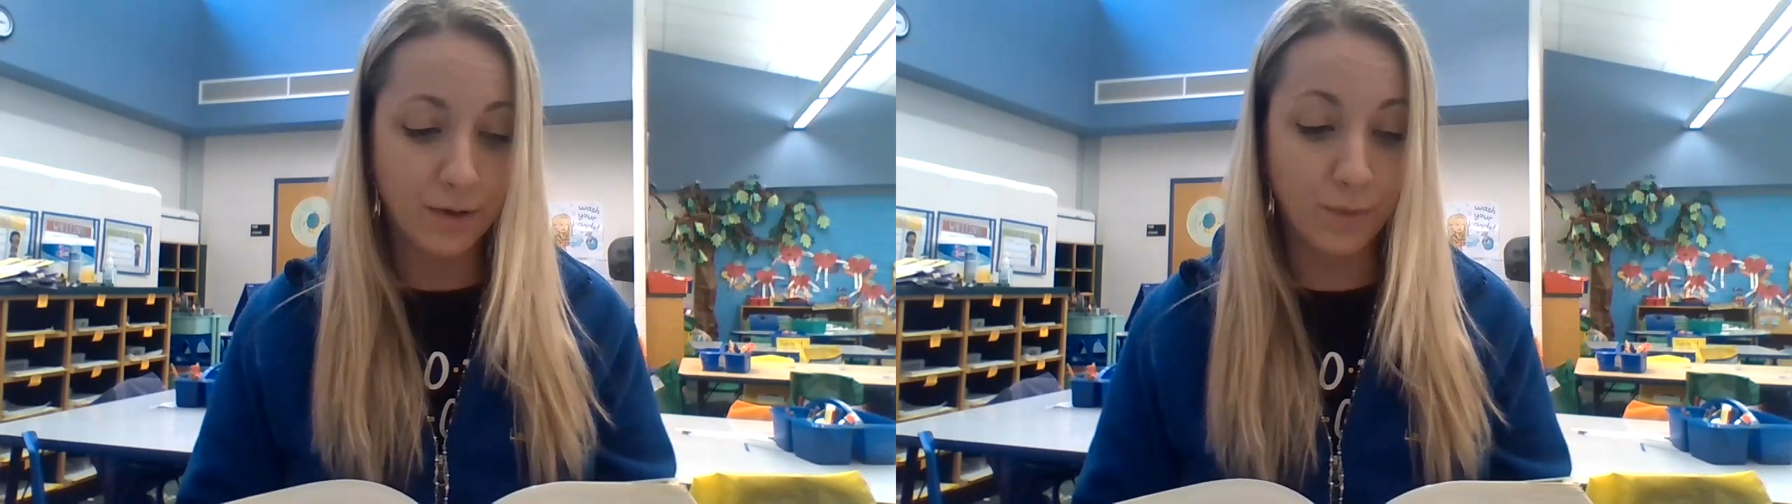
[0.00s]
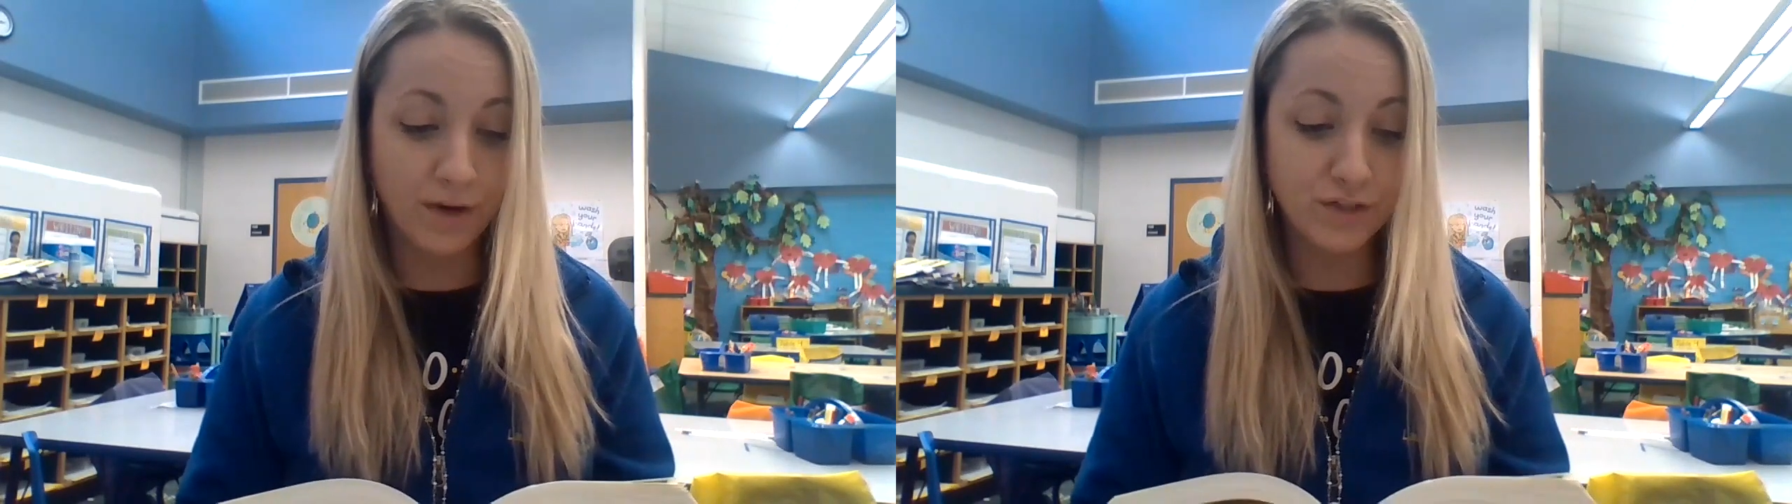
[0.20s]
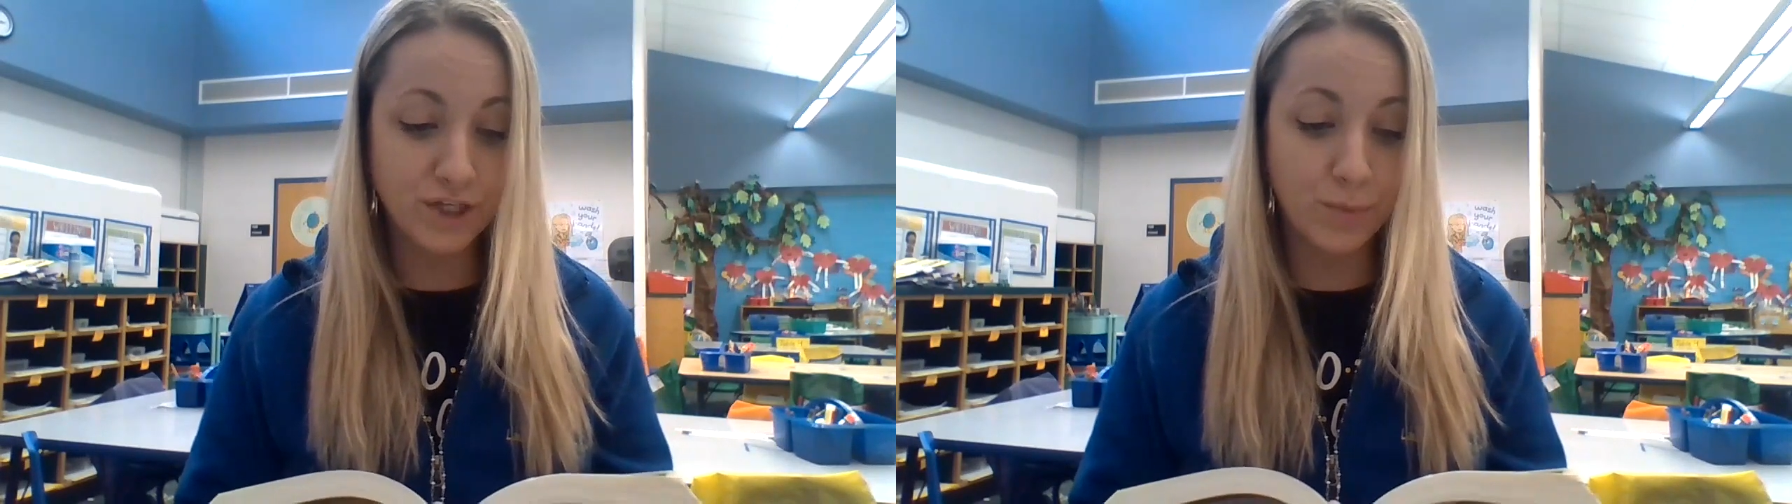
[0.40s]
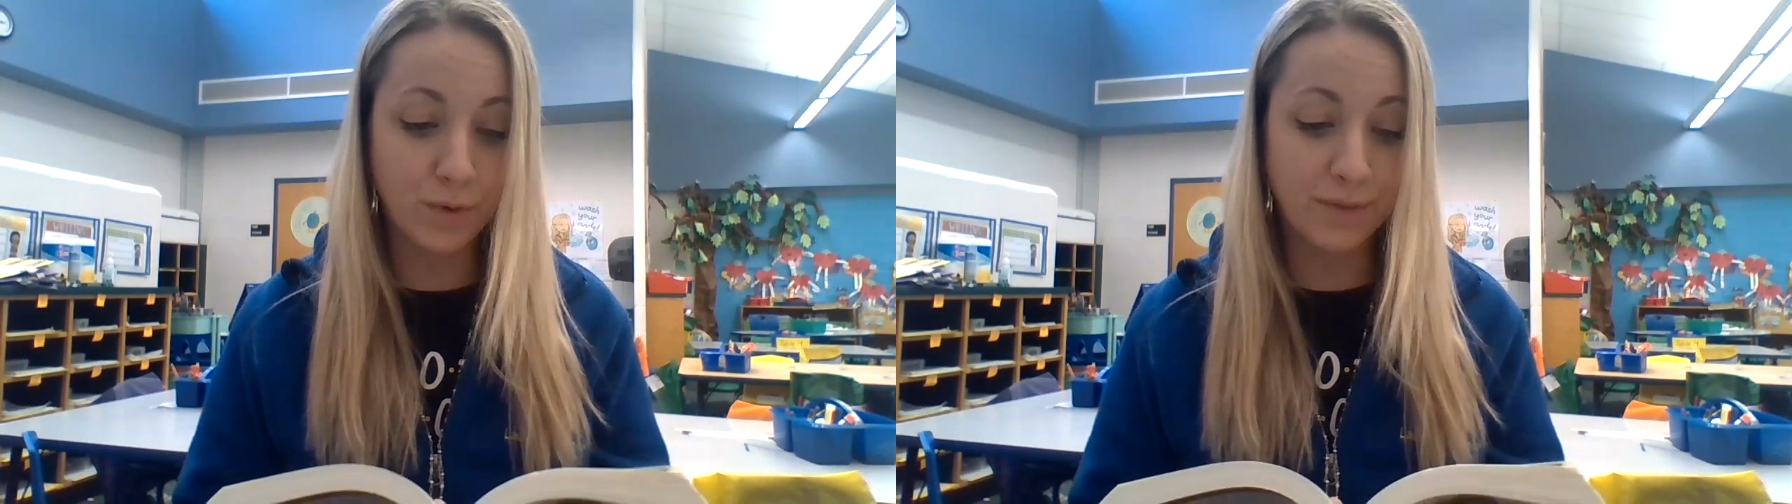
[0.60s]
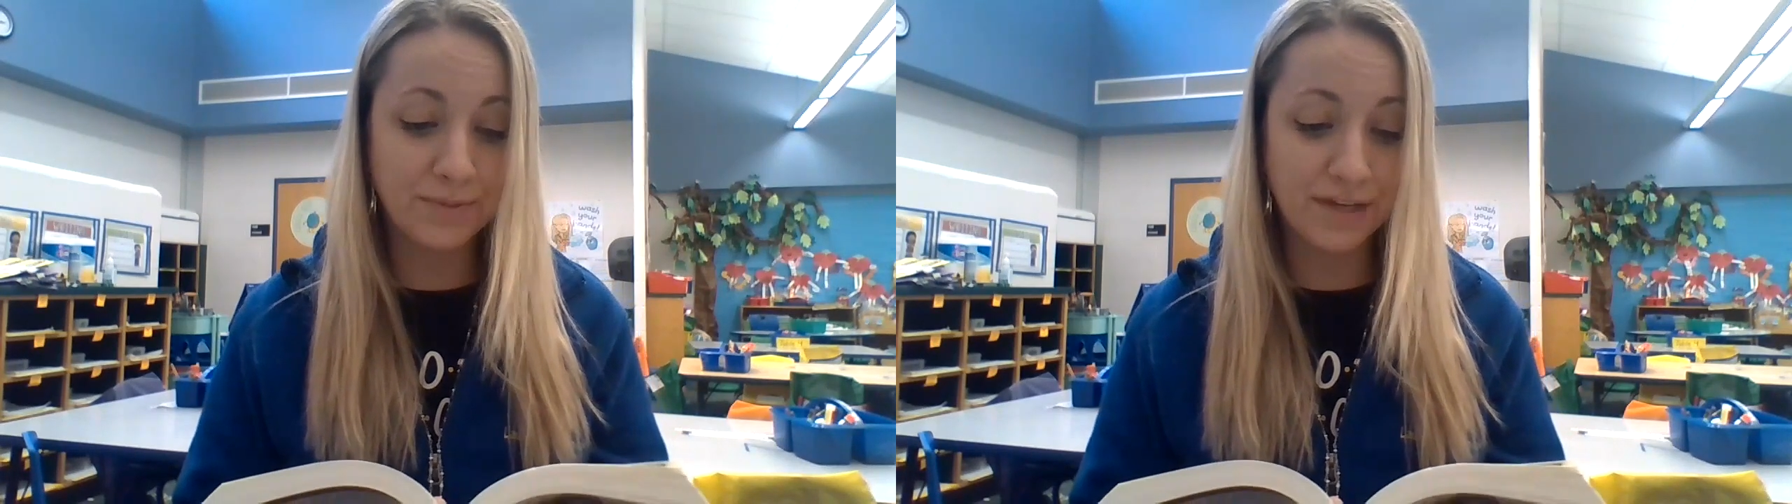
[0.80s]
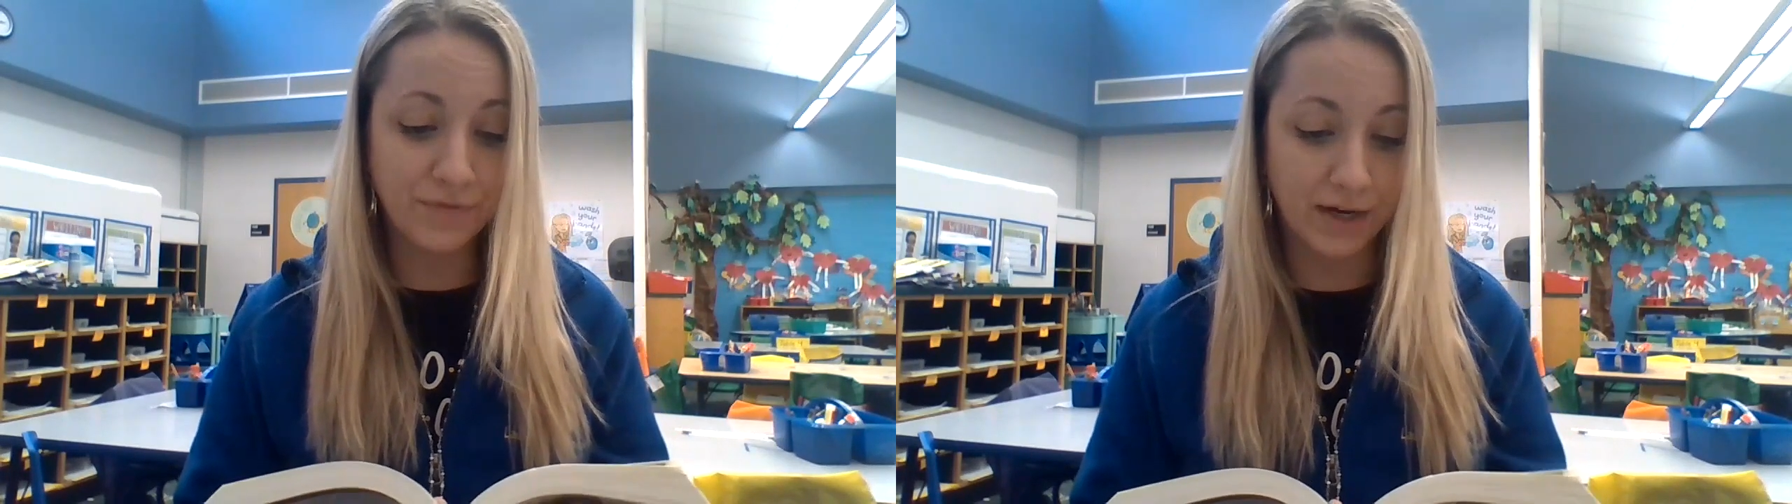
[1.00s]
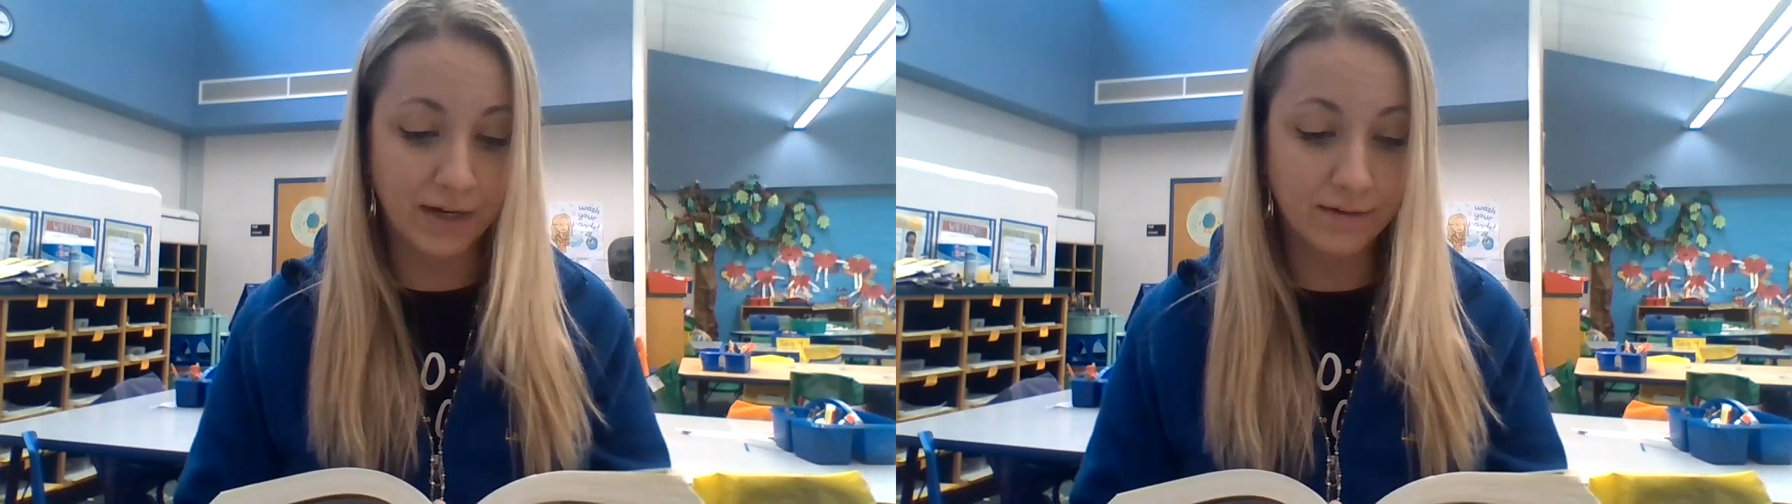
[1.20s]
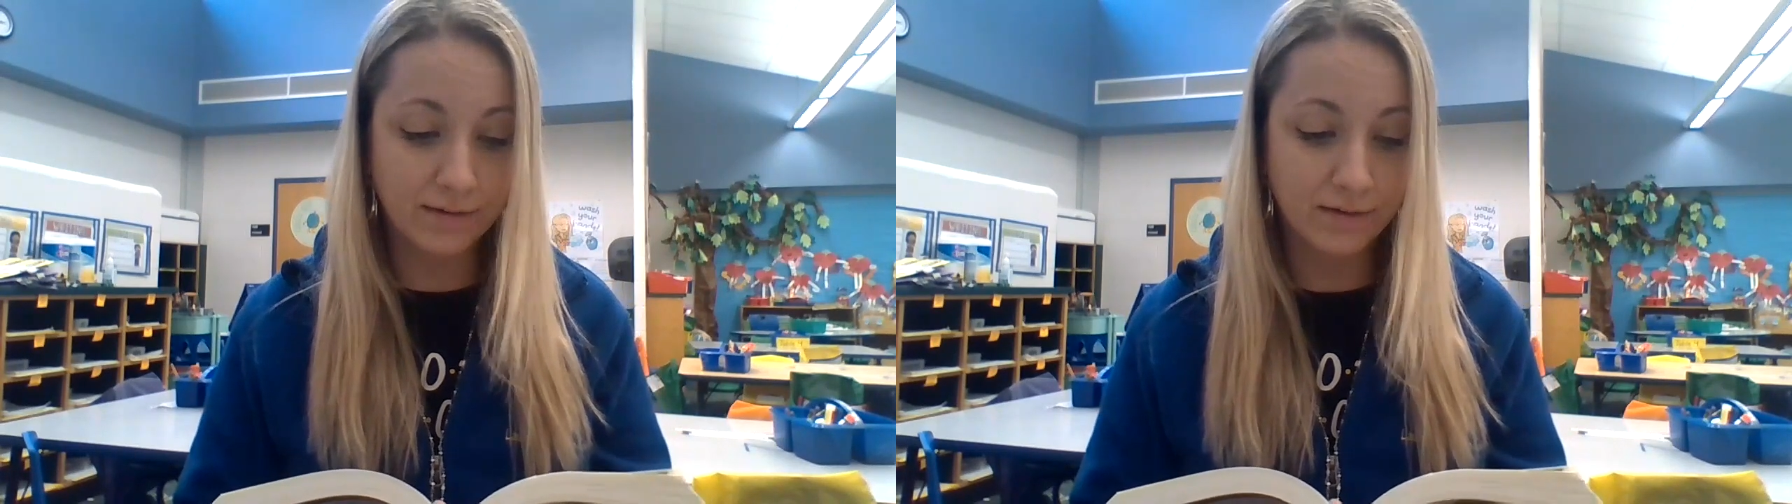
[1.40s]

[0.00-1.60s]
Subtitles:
What if she woke up different?